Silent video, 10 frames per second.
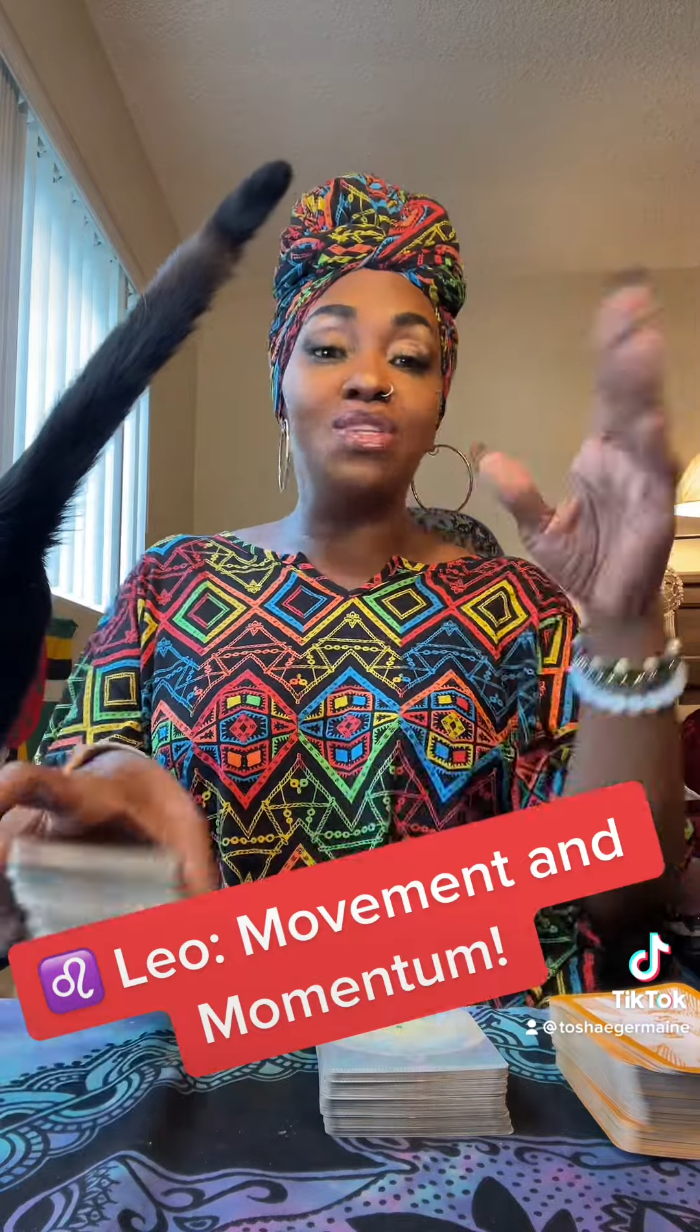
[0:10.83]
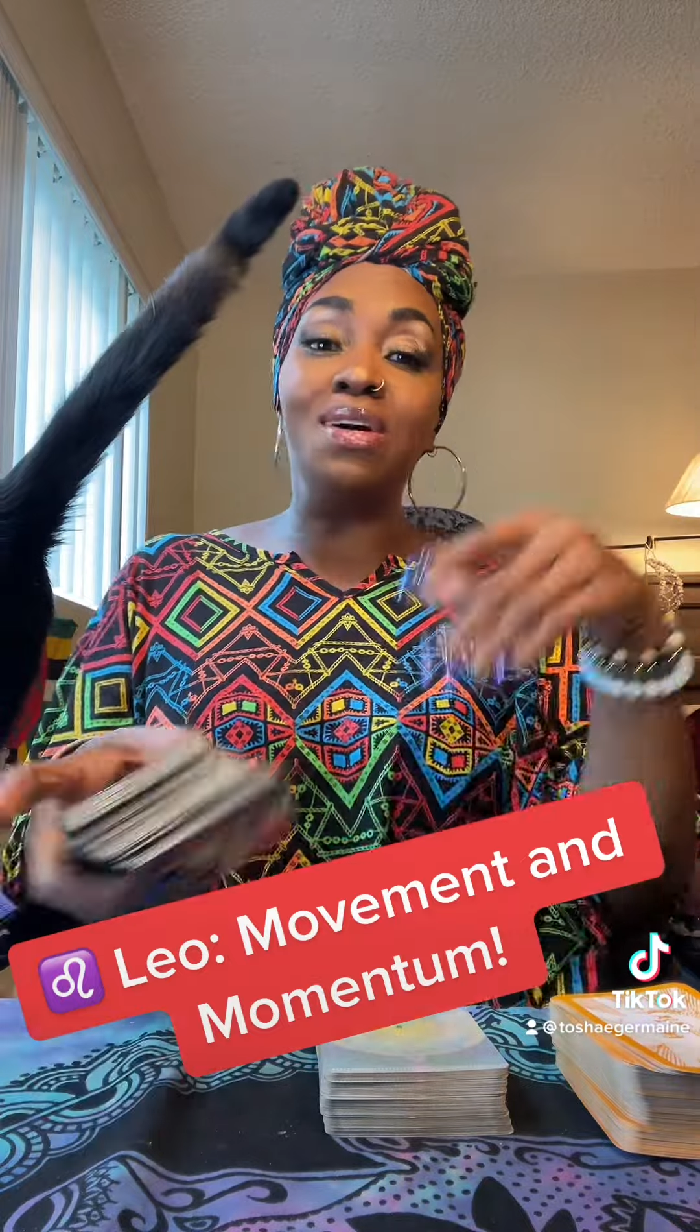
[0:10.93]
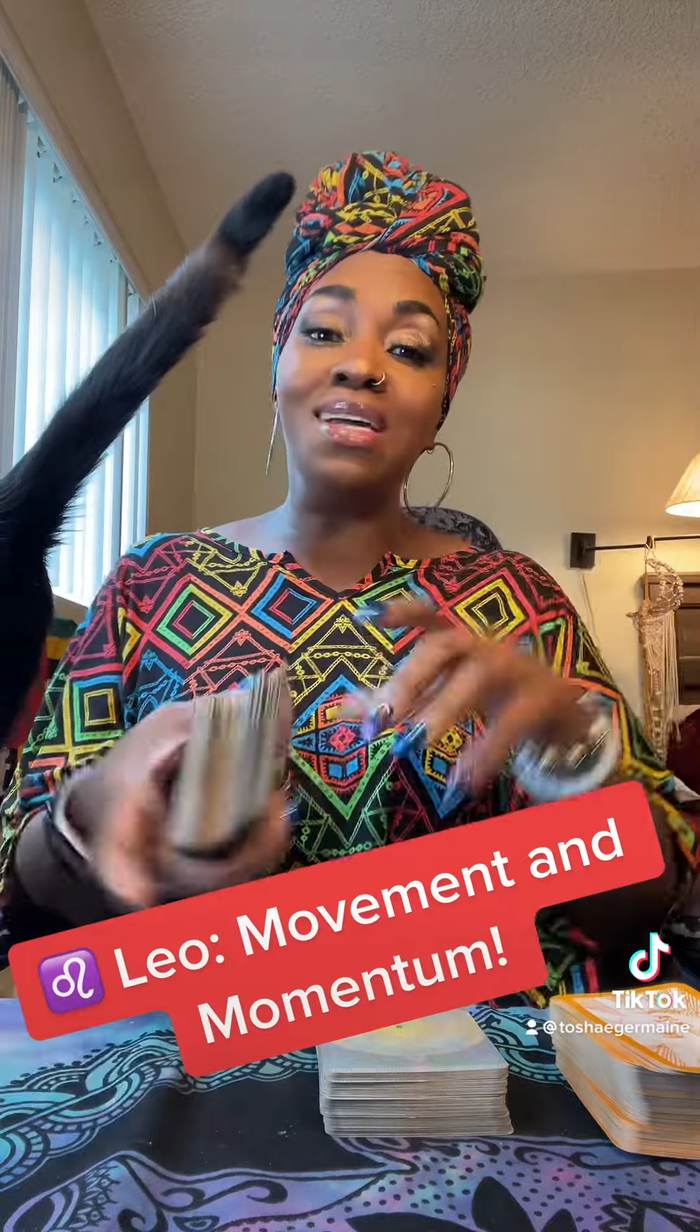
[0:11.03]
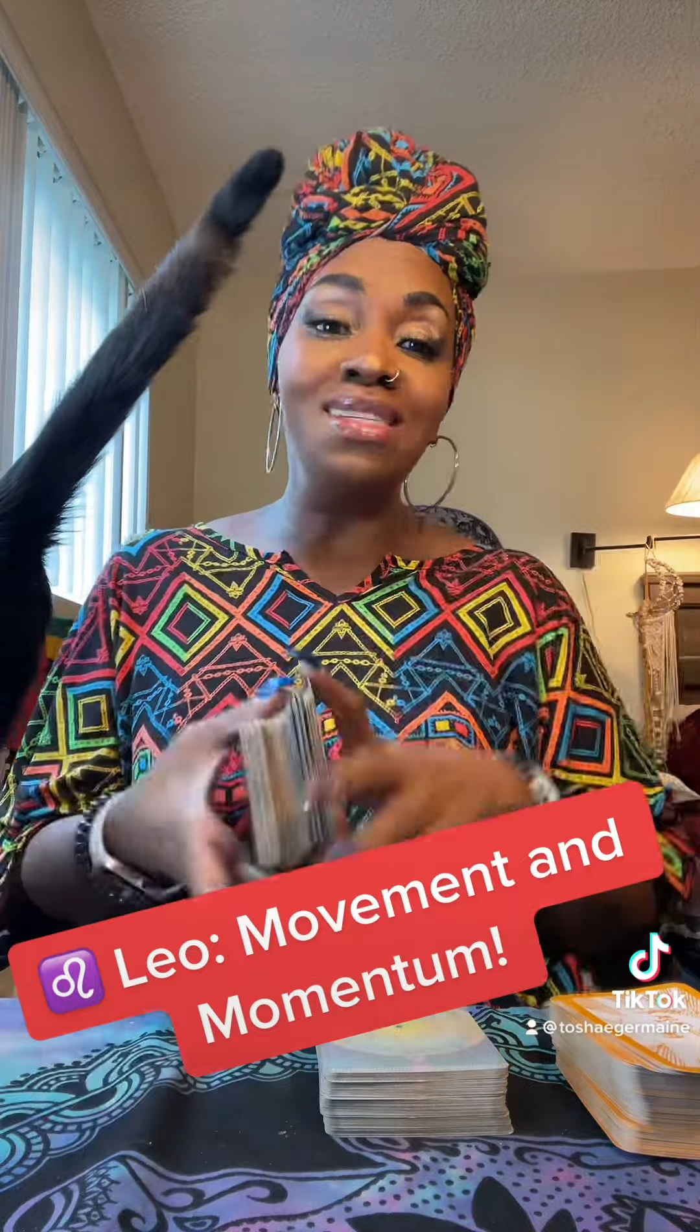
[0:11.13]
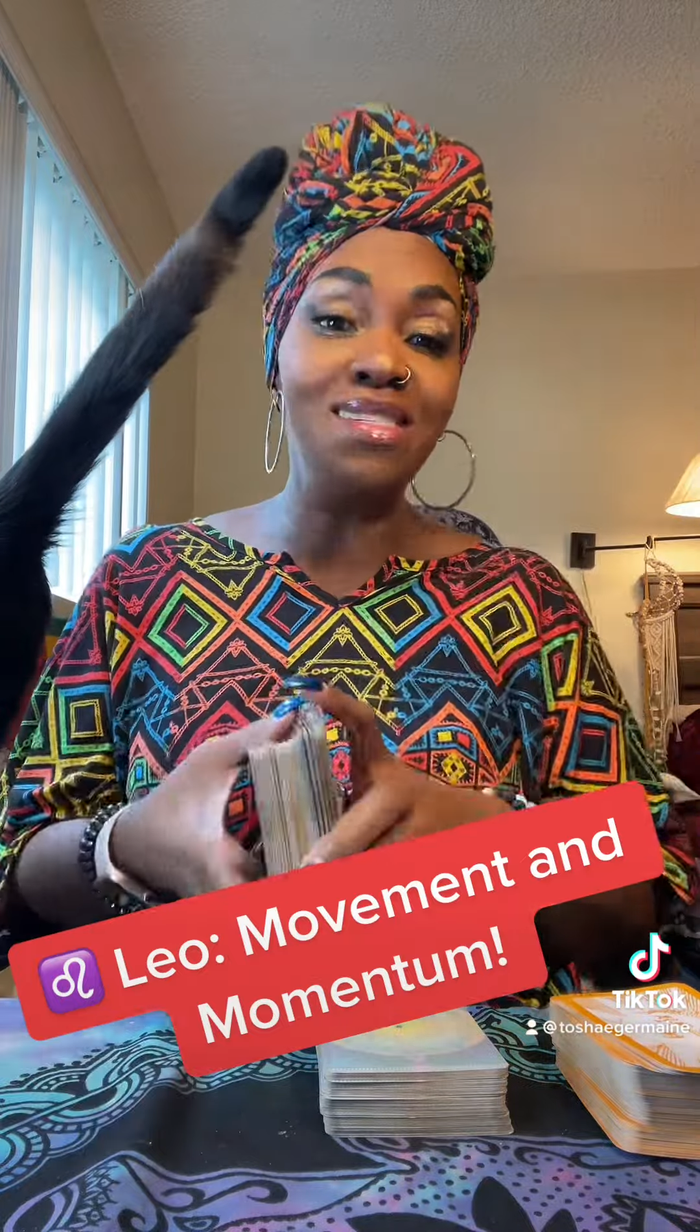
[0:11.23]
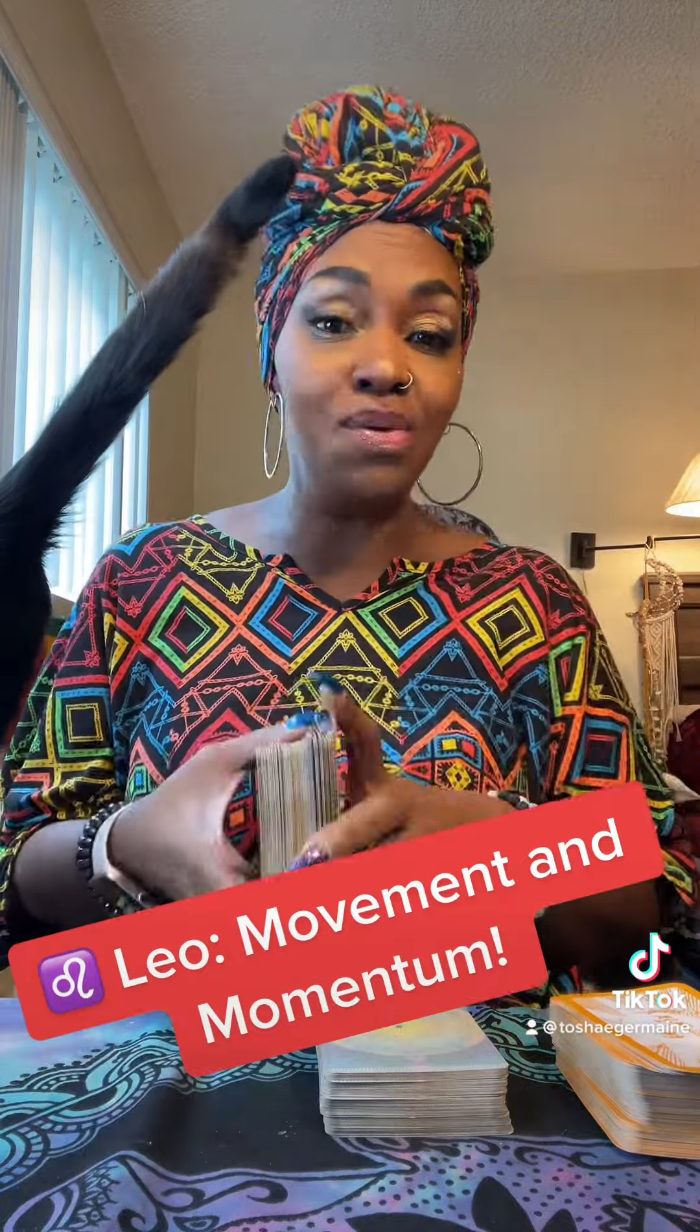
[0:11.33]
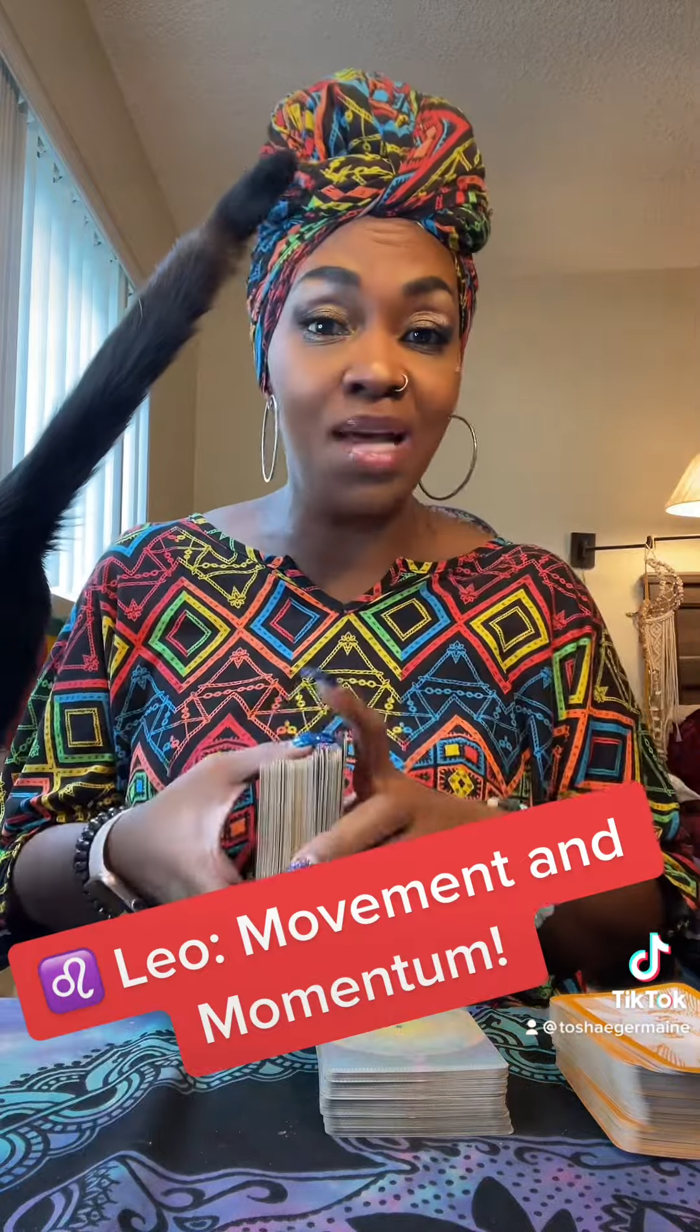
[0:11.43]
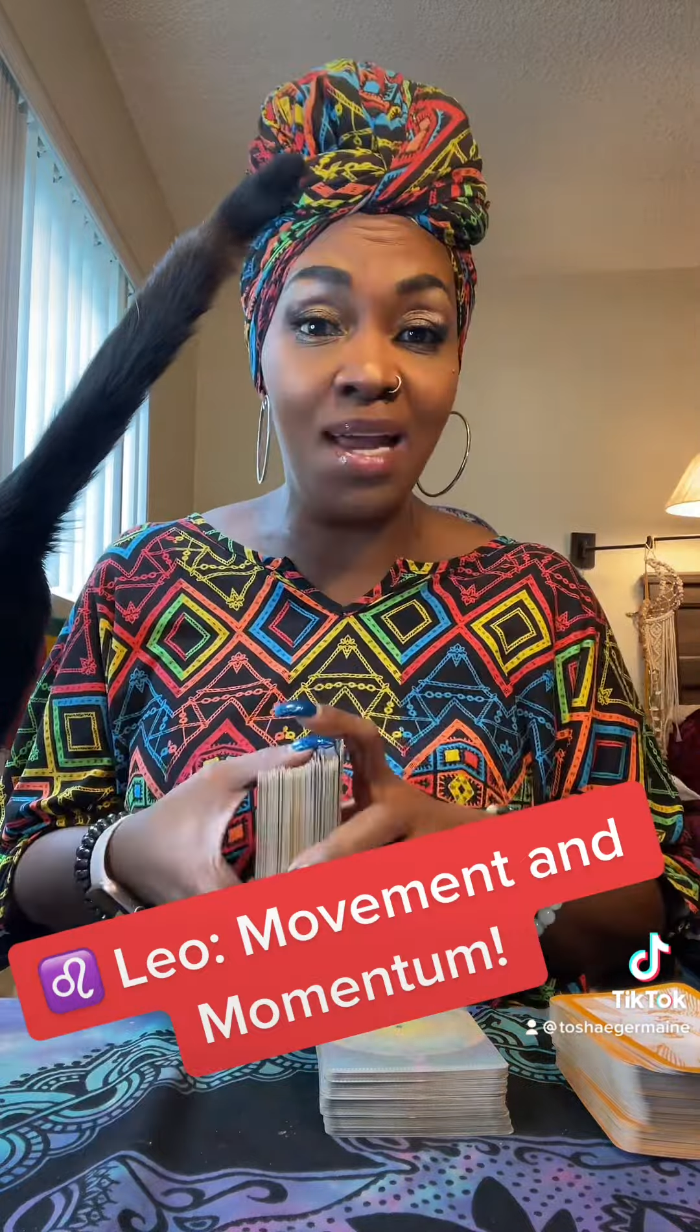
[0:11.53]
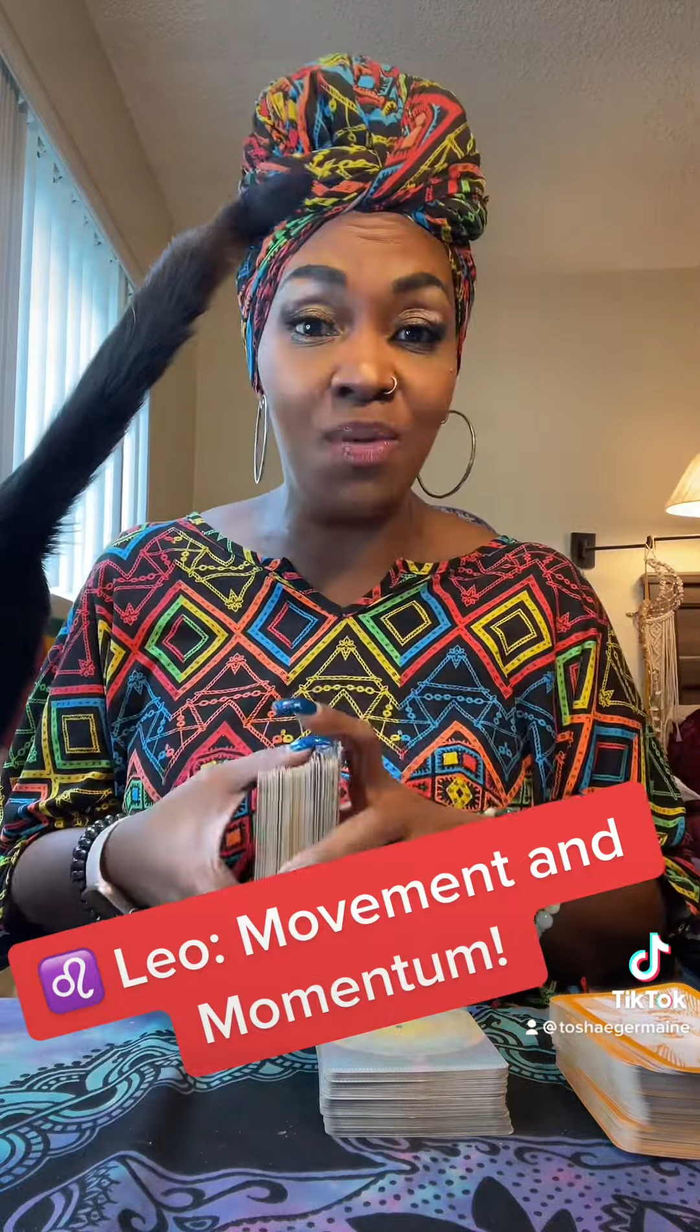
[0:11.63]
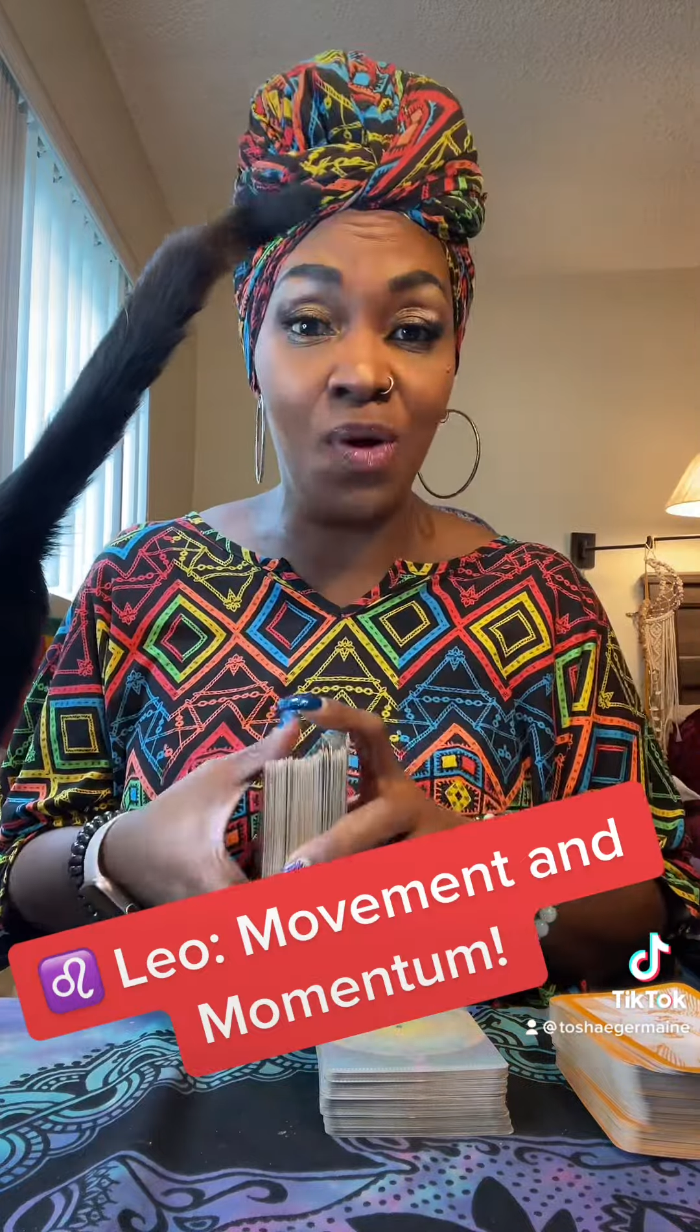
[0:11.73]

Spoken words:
Look, this is your daily